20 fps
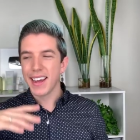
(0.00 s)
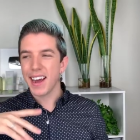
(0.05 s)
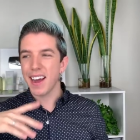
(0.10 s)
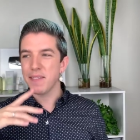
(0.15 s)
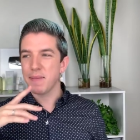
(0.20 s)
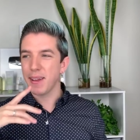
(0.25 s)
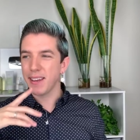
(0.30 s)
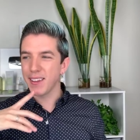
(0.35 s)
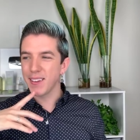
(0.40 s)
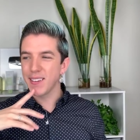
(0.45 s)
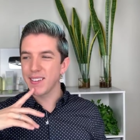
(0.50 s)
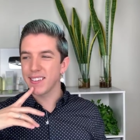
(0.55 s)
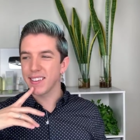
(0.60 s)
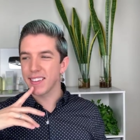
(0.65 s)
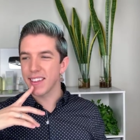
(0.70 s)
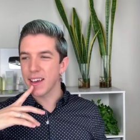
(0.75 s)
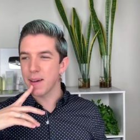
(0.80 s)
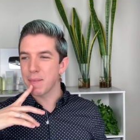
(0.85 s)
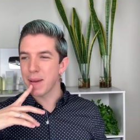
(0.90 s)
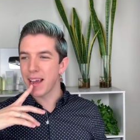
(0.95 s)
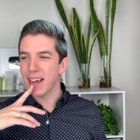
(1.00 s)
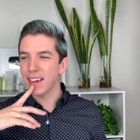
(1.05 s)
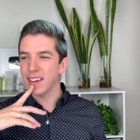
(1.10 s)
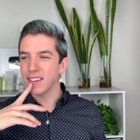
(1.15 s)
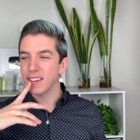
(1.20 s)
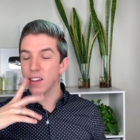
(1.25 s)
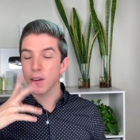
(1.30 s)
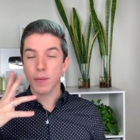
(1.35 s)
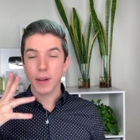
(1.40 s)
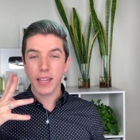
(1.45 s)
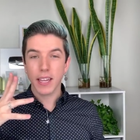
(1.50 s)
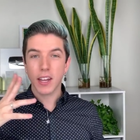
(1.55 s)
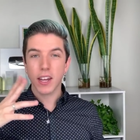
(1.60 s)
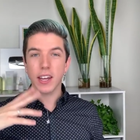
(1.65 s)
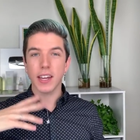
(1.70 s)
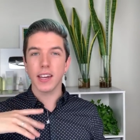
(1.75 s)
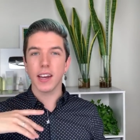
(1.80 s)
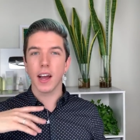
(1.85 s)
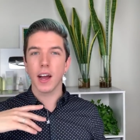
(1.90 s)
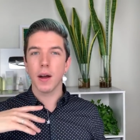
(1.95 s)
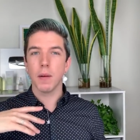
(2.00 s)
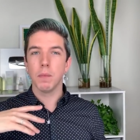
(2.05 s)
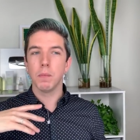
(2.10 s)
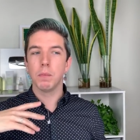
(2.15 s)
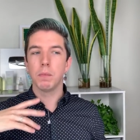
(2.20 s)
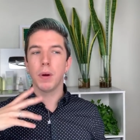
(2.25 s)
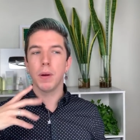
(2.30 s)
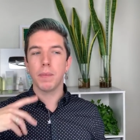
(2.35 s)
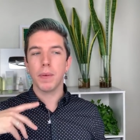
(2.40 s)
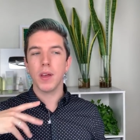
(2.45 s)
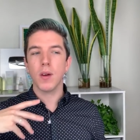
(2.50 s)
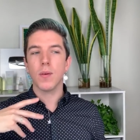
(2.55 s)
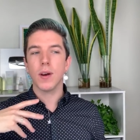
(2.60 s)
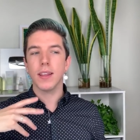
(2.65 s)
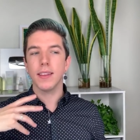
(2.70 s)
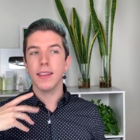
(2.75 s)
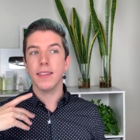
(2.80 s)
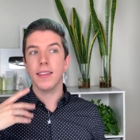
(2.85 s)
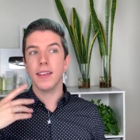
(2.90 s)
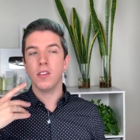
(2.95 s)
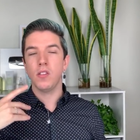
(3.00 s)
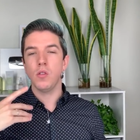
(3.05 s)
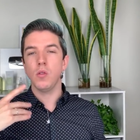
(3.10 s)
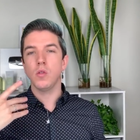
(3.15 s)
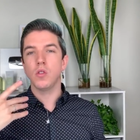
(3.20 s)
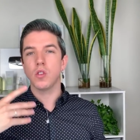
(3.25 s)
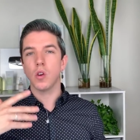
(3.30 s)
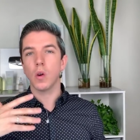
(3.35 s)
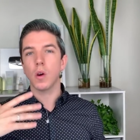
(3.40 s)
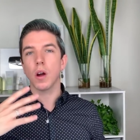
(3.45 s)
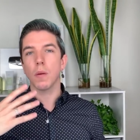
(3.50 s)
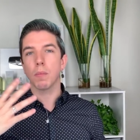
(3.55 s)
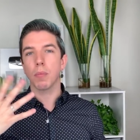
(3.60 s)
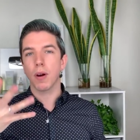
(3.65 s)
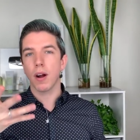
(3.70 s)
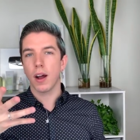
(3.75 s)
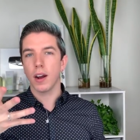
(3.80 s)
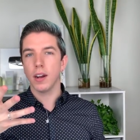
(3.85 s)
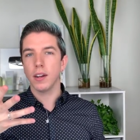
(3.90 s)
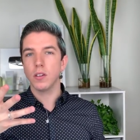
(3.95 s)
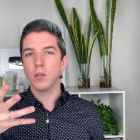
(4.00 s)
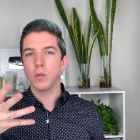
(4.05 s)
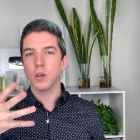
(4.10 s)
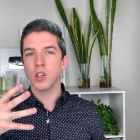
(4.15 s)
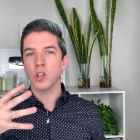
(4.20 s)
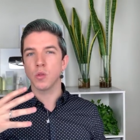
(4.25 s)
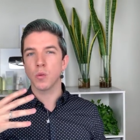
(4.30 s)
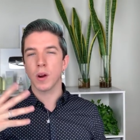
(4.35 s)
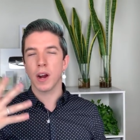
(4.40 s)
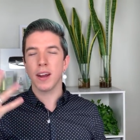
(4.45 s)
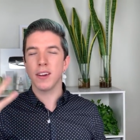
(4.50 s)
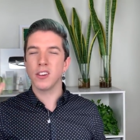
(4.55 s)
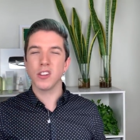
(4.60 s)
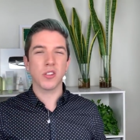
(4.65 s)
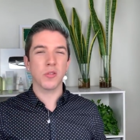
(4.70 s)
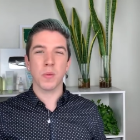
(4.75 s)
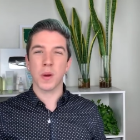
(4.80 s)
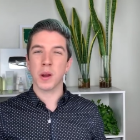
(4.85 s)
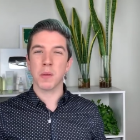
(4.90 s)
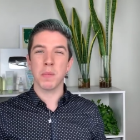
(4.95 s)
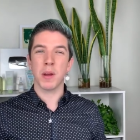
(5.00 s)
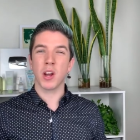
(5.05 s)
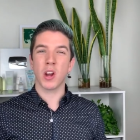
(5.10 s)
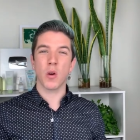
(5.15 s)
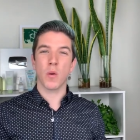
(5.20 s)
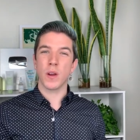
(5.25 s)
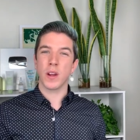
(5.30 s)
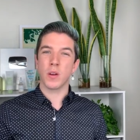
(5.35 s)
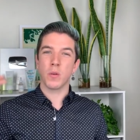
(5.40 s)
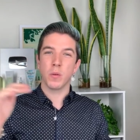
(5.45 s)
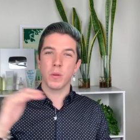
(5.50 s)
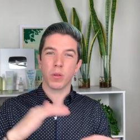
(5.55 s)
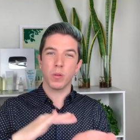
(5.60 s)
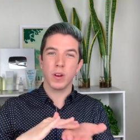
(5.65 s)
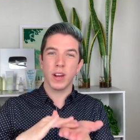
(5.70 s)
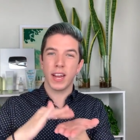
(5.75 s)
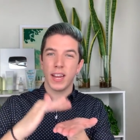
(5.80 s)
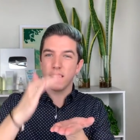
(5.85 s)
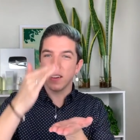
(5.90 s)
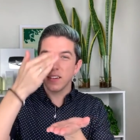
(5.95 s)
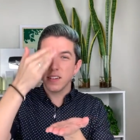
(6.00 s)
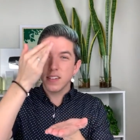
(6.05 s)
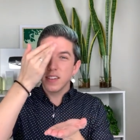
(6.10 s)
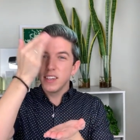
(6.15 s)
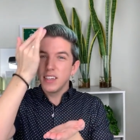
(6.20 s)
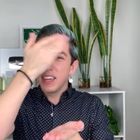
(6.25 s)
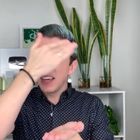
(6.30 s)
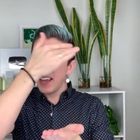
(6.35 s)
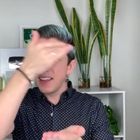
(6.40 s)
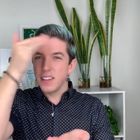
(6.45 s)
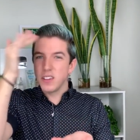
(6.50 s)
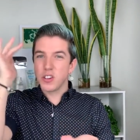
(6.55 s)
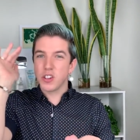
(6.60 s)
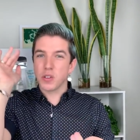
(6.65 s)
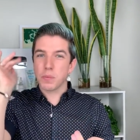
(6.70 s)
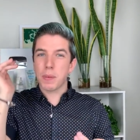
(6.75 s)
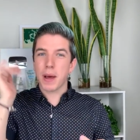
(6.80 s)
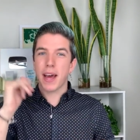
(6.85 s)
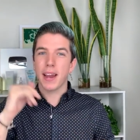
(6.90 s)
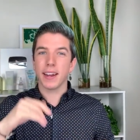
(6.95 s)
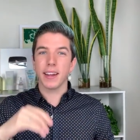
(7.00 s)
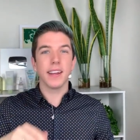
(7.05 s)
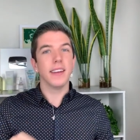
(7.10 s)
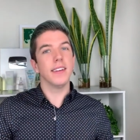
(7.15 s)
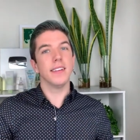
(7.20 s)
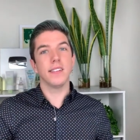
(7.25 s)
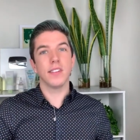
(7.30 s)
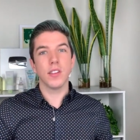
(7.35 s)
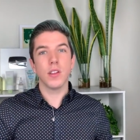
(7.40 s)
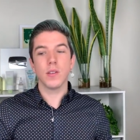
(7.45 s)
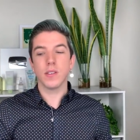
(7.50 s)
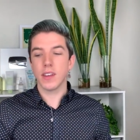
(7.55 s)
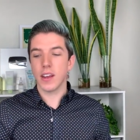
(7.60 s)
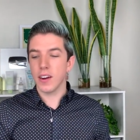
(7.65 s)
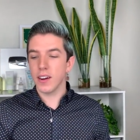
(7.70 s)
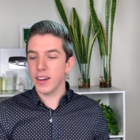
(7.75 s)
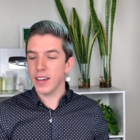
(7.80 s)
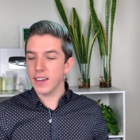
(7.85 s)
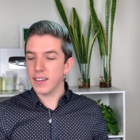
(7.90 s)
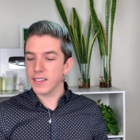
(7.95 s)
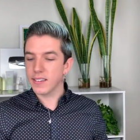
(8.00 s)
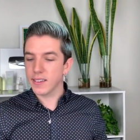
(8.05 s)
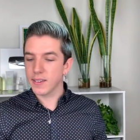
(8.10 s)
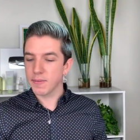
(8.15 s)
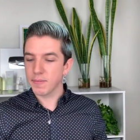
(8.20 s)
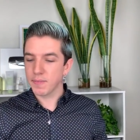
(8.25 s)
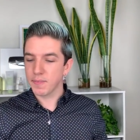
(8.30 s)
I've been using them and they're really good. Um, but be aware that they do soak up product, which is where I just recommend going in with your hand and then just patting it into those areas.